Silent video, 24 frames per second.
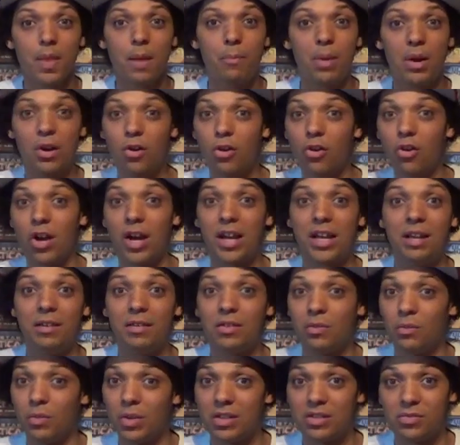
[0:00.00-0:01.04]
But it looked like
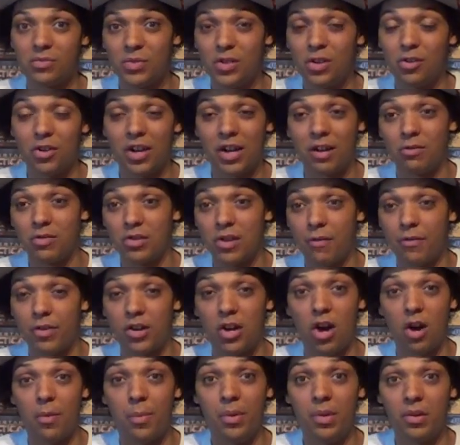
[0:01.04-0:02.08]
it, it looked like it was another
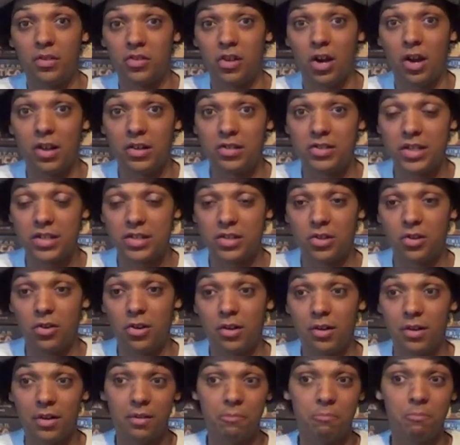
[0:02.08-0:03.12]
car boot that started at six
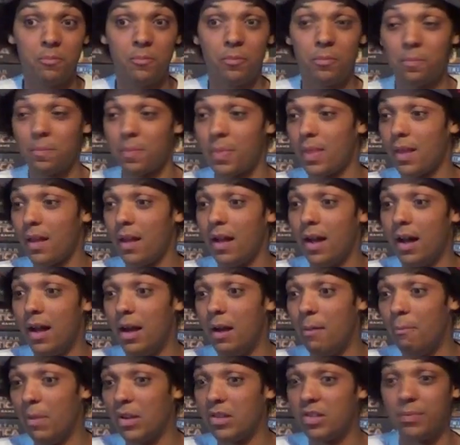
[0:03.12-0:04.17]
o'clock.
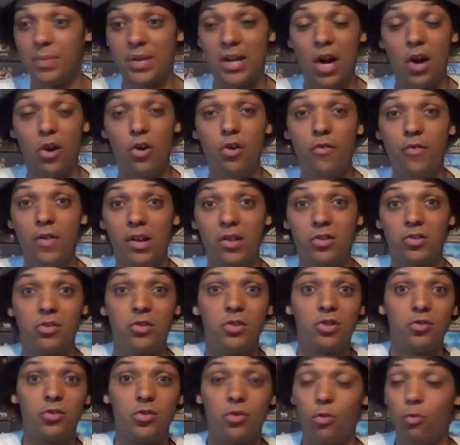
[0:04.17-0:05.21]
Um, must have been over, so
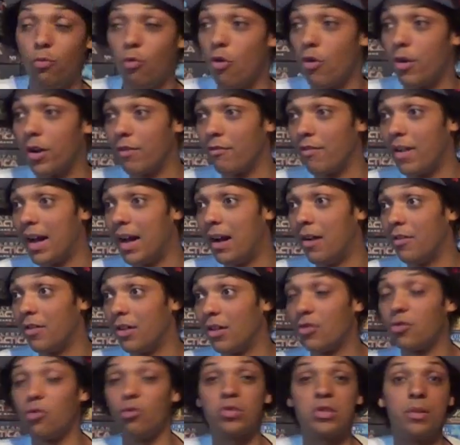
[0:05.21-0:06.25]
I sort of walking around.
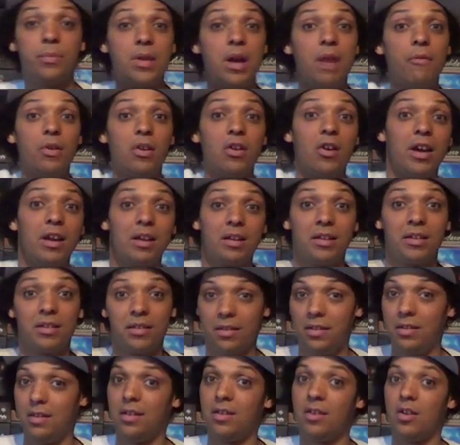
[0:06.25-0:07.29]
I saw some of the other like
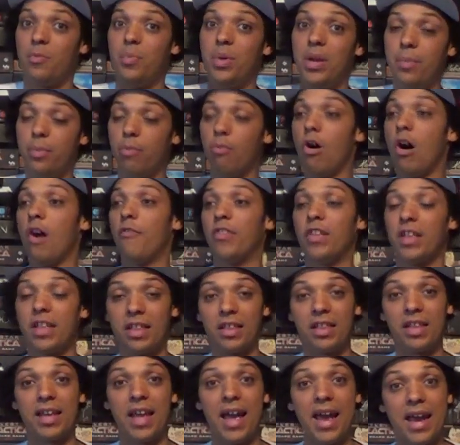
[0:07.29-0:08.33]
people after
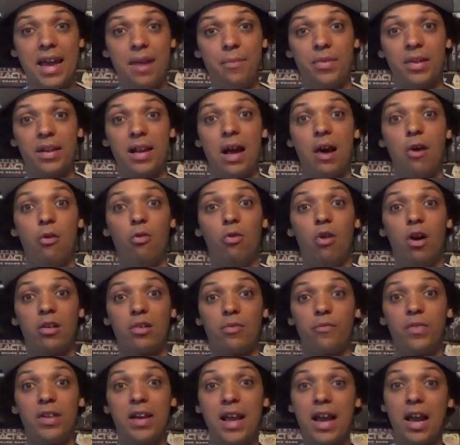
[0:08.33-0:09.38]
the games and that all
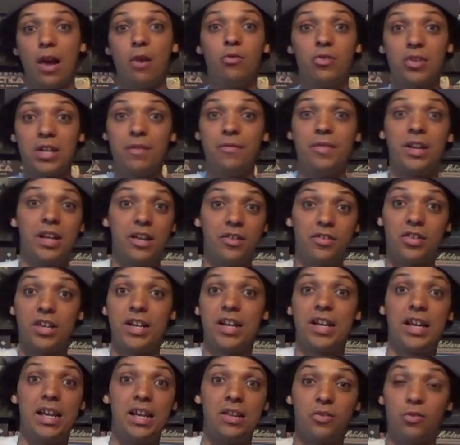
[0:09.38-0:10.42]
asking for Legos, DVDs,
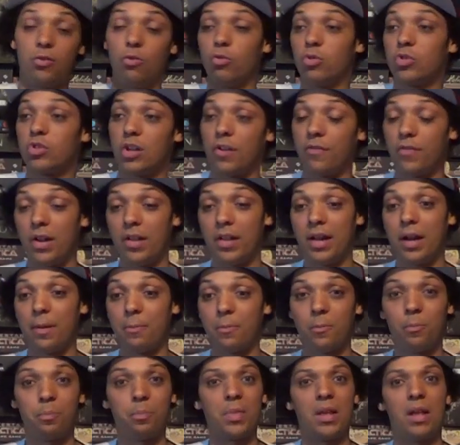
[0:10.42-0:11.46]
CDs and all stuff like that.
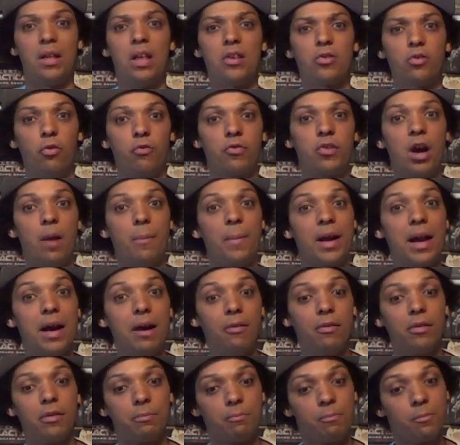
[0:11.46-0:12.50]
they're sort of coming
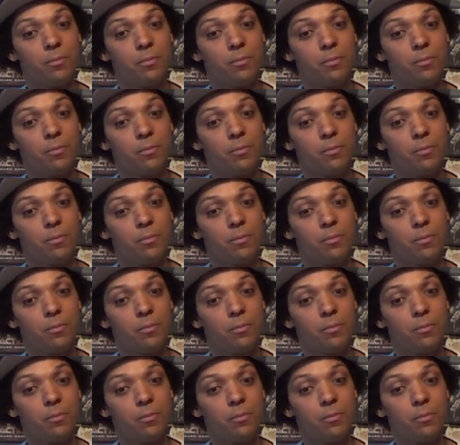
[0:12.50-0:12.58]
out.